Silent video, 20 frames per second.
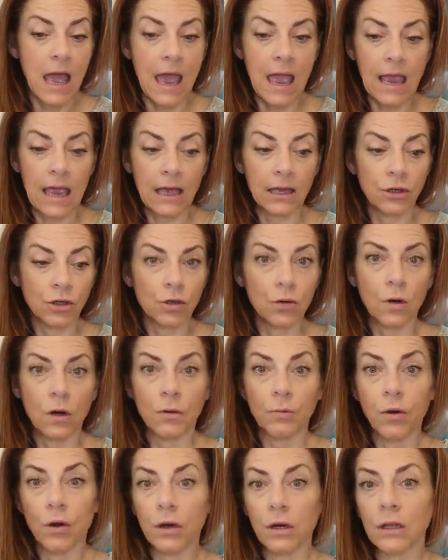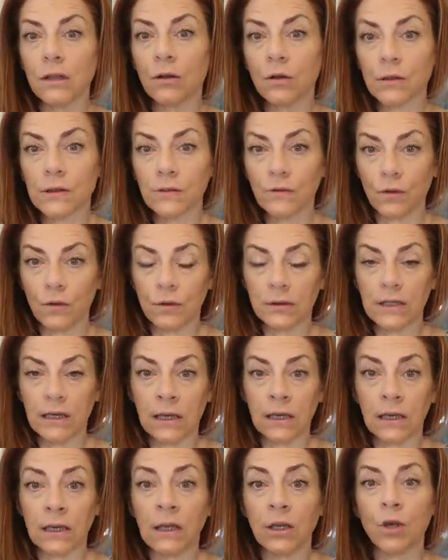and you're putting those foods
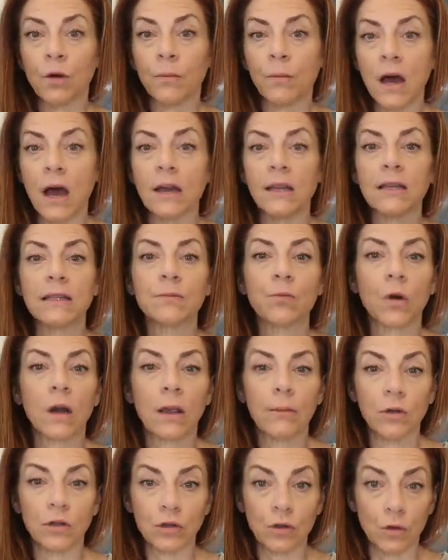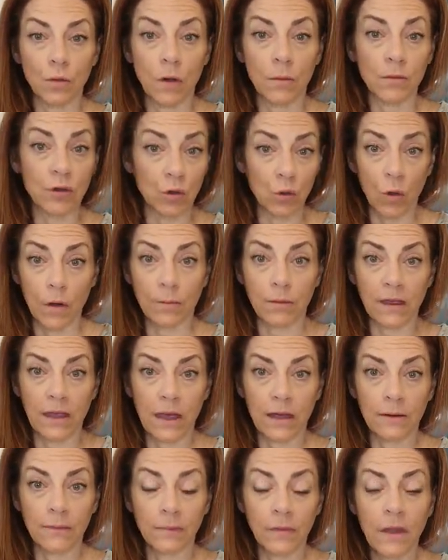in, your body is more able to absorb
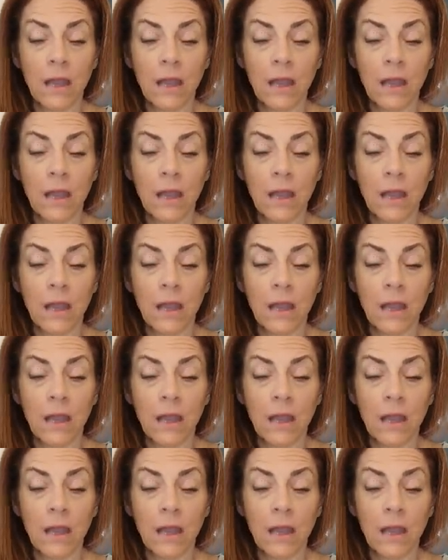that.